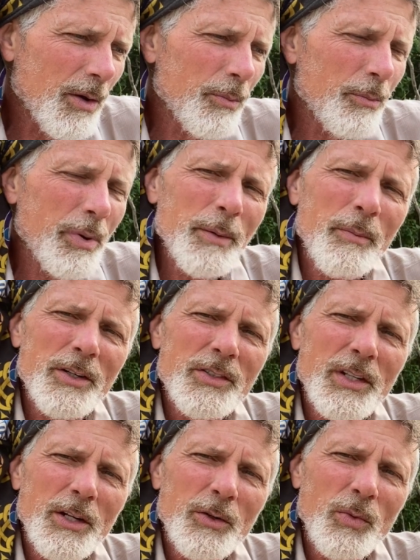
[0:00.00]
But much
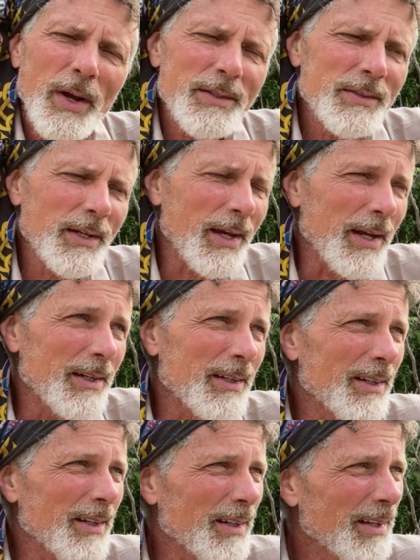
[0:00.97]
needed rest. I got
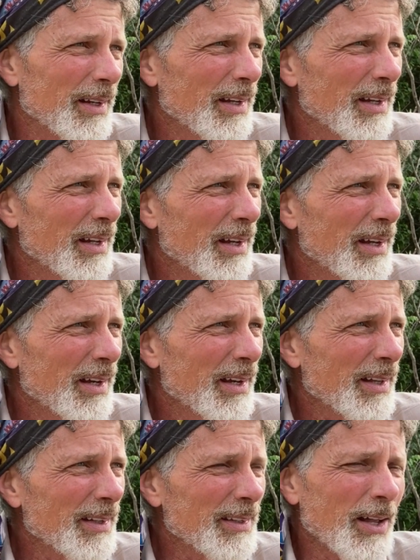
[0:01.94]

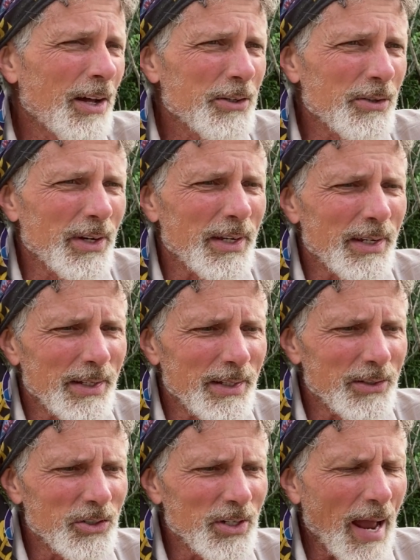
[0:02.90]
laundry,
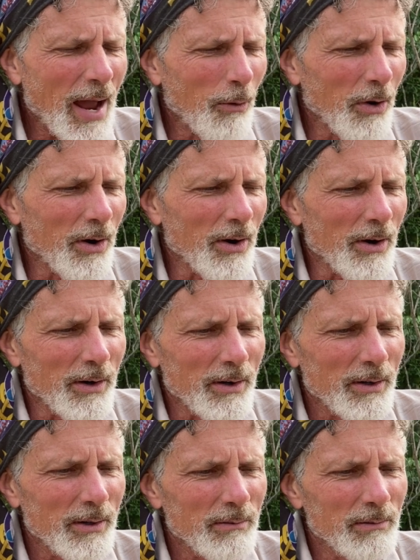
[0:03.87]
shower,
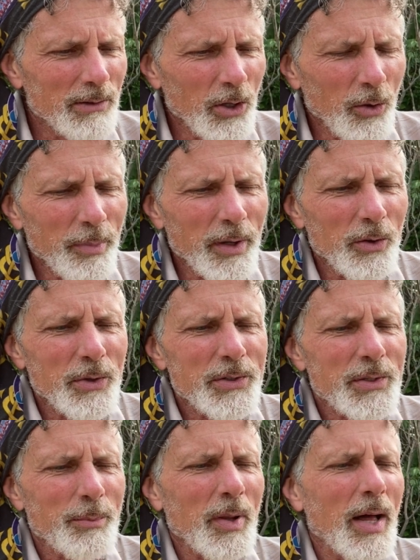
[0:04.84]
a little bit of
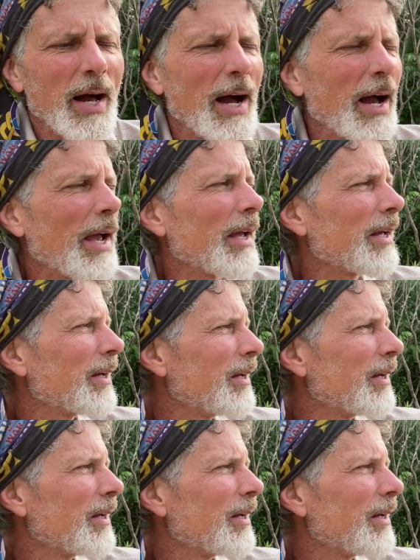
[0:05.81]
resupply,